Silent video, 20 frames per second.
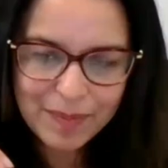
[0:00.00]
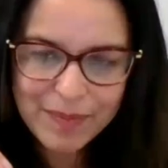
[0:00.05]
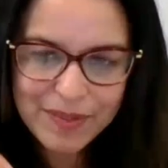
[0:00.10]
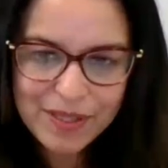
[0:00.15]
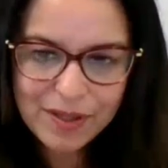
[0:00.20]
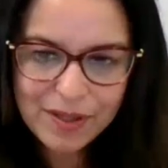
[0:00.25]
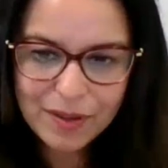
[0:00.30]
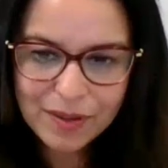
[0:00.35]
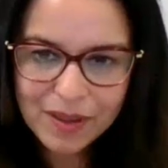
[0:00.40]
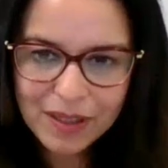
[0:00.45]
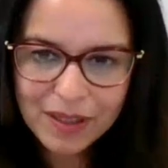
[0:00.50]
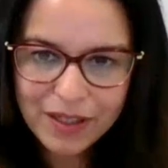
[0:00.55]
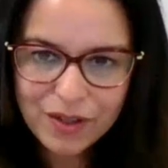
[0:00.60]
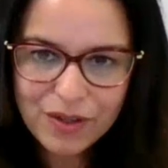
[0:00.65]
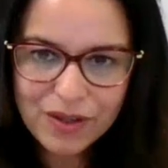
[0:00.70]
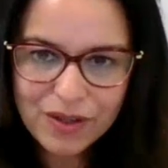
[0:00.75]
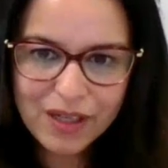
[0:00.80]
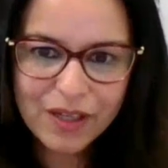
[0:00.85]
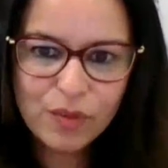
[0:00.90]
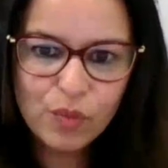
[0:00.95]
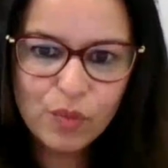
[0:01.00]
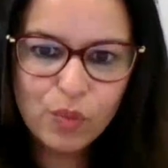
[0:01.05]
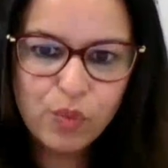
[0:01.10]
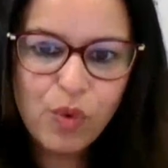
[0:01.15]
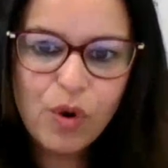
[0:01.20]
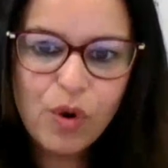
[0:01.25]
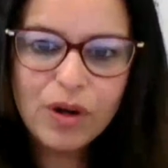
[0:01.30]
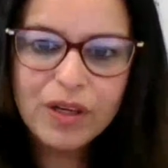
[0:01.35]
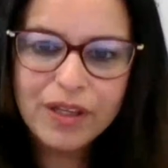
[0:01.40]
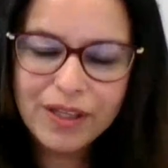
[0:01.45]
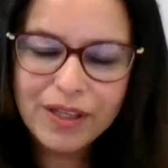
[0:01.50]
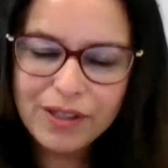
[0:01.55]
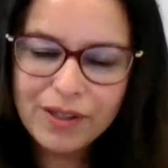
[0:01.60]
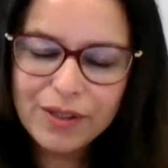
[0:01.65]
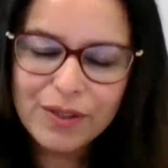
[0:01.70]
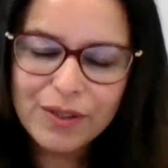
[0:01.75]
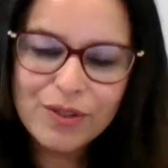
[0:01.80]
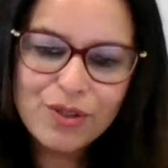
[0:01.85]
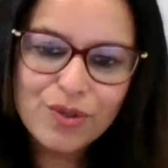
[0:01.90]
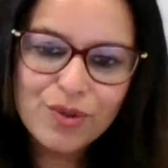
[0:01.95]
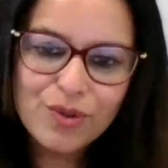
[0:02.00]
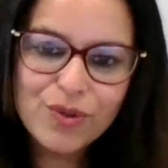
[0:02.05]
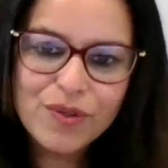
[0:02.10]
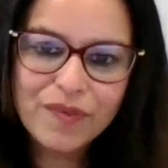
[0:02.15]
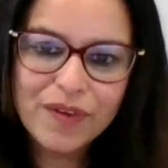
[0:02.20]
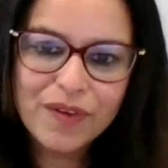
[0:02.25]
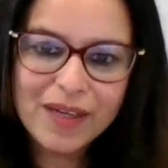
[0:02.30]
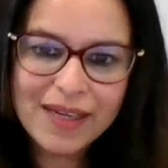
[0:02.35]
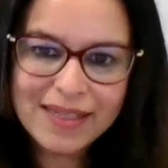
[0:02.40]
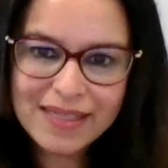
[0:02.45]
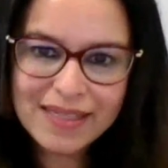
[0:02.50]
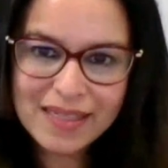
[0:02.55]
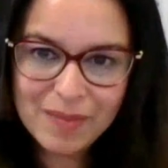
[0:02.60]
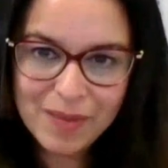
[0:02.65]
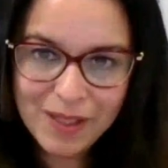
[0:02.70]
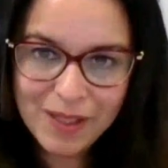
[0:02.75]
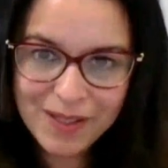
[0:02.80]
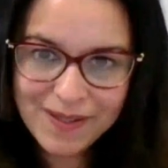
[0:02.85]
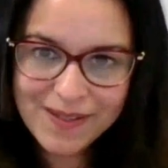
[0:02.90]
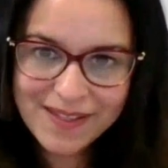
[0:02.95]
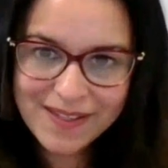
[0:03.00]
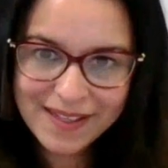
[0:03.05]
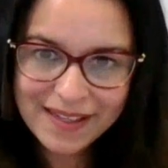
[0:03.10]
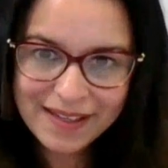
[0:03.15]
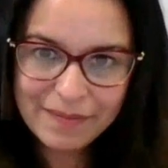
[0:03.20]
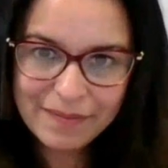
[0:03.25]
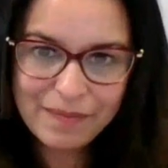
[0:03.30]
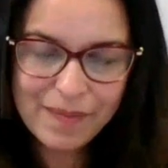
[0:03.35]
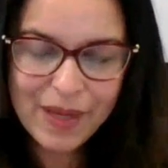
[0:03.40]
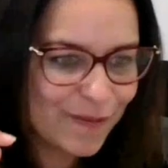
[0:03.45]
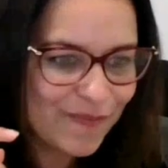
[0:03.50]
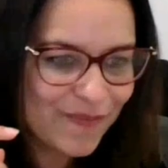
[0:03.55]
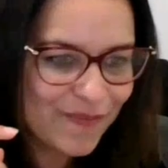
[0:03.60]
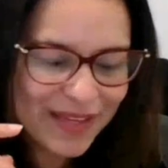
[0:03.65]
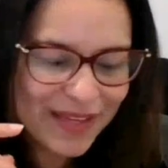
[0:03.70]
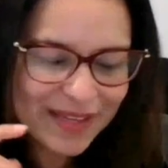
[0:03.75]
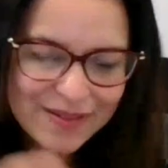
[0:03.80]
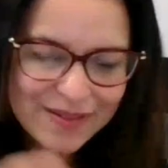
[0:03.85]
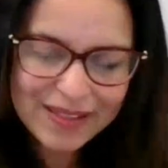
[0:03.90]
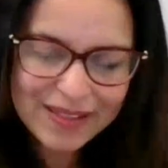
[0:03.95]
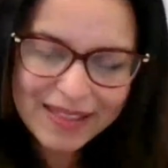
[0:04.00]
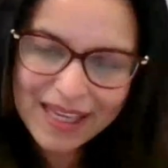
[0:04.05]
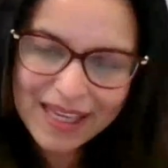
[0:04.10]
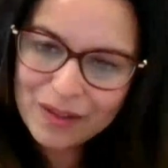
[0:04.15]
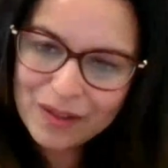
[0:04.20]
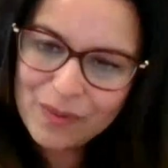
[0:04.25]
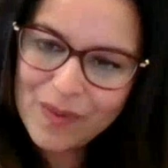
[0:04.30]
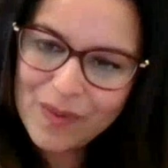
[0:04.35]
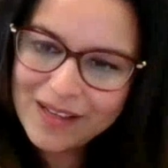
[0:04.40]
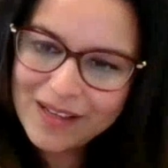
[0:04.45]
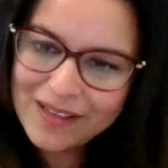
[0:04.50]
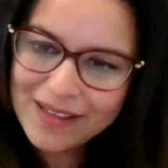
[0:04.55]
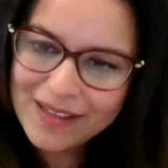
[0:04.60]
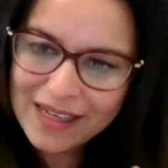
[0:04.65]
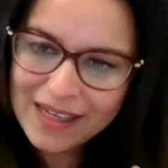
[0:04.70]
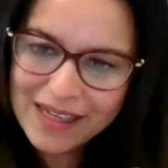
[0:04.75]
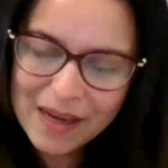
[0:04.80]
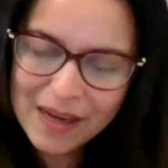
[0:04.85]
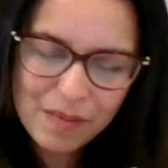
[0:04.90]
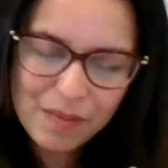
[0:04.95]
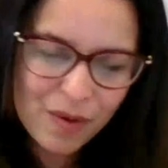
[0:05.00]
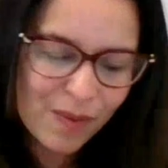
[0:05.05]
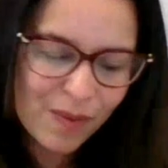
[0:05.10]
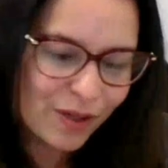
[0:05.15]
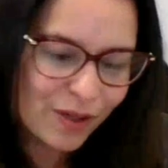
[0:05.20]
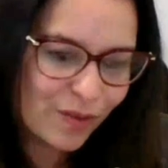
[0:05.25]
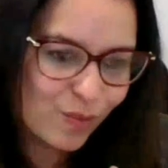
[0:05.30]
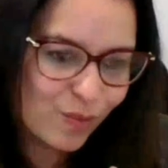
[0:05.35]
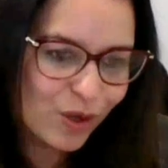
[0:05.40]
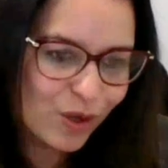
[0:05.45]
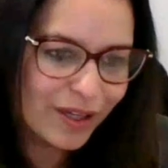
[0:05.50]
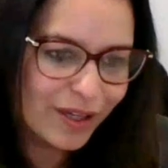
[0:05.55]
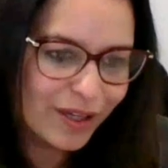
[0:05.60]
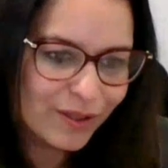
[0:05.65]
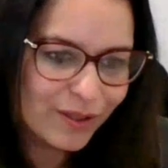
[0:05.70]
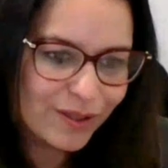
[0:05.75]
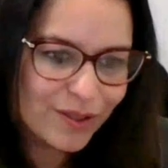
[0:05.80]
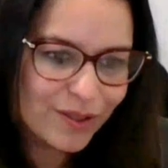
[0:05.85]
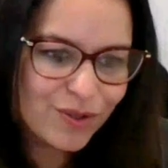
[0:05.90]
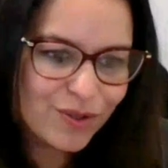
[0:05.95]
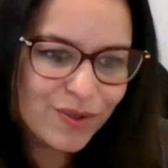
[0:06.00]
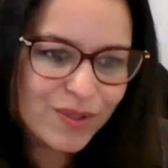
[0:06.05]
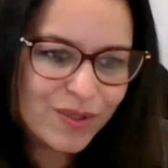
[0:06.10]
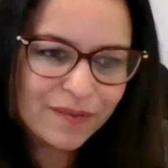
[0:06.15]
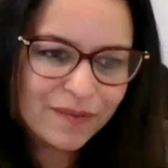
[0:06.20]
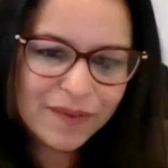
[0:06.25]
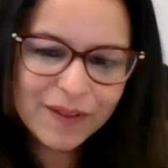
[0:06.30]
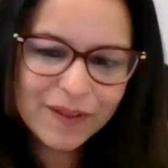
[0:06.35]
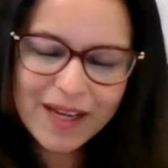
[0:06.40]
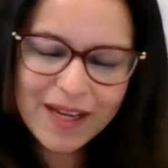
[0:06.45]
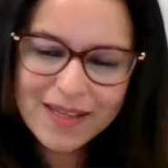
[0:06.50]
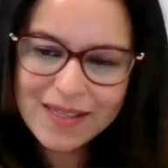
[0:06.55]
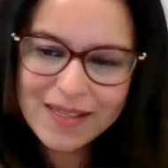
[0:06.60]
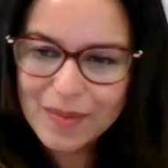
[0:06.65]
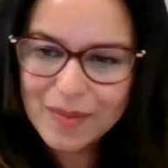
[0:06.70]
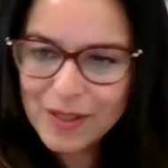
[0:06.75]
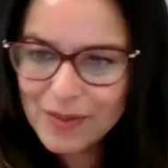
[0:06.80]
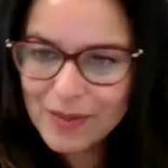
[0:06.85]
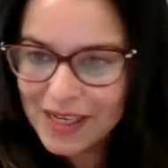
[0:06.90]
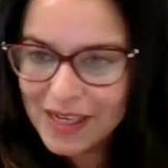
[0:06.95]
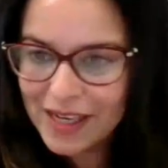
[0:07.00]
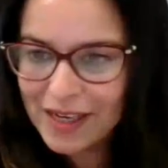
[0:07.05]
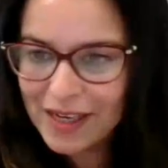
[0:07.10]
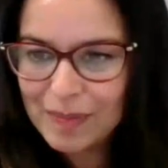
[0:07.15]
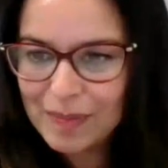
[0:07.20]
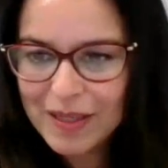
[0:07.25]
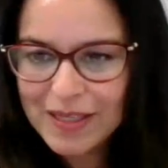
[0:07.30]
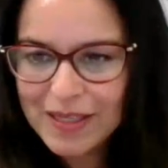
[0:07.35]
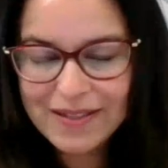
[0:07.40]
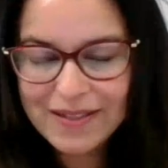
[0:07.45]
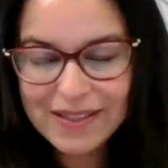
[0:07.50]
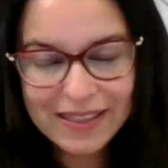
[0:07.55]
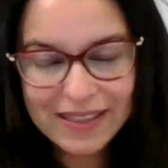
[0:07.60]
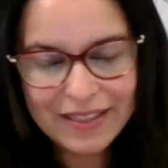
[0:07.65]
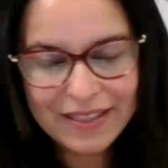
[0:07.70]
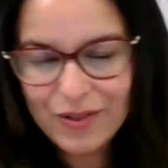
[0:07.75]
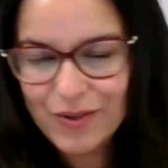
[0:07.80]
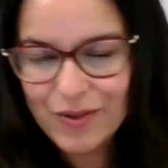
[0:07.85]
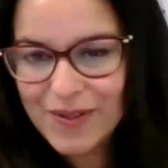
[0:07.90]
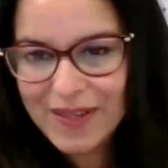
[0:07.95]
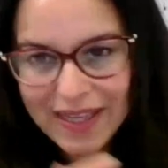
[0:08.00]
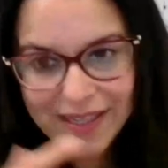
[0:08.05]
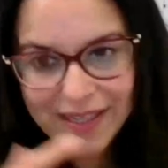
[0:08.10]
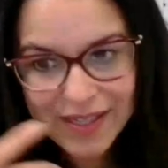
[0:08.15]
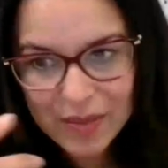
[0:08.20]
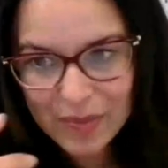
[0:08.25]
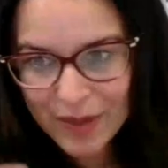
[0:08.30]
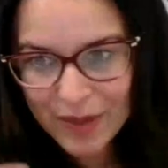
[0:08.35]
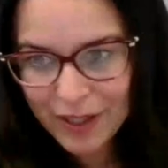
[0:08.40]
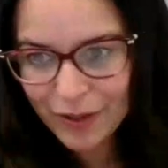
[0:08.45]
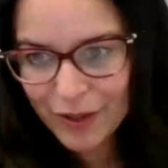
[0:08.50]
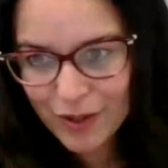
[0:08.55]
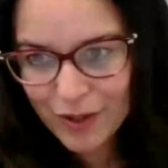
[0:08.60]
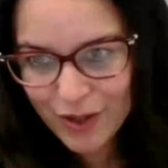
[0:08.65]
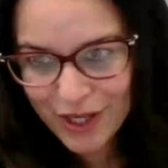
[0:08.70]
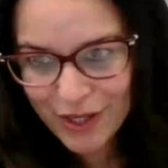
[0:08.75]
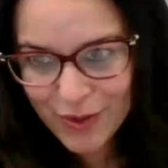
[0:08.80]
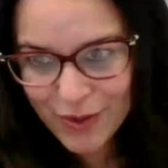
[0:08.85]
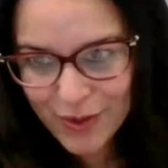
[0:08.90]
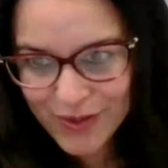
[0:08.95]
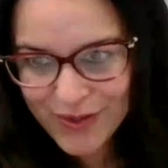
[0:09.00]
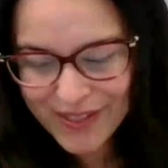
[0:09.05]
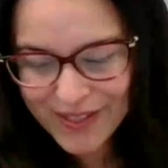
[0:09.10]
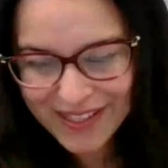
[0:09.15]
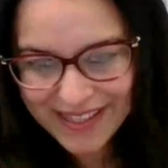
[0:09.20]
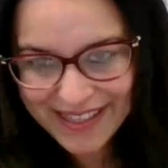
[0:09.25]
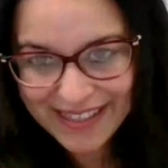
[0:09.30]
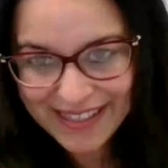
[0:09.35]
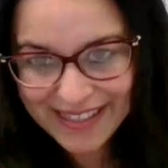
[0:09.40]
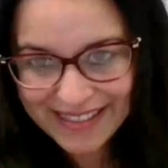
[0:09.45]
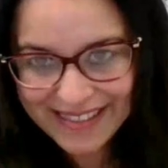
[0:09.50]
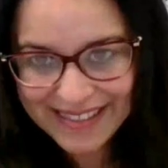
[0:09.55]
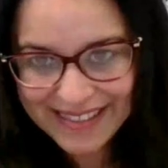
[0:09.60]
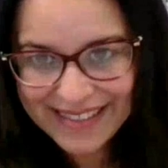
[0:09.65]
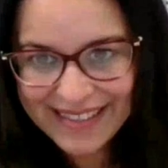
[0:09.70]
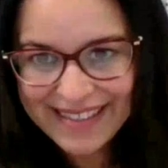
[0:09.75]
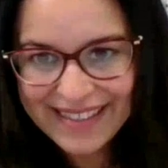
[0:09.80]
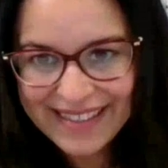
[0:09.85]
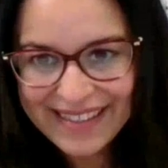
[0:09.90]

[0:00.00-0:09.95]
absolutely try and walk into the shoes of our customers. So that one, that number one of walking to the shoes of the customers, will help us really just anticipate the changes ahead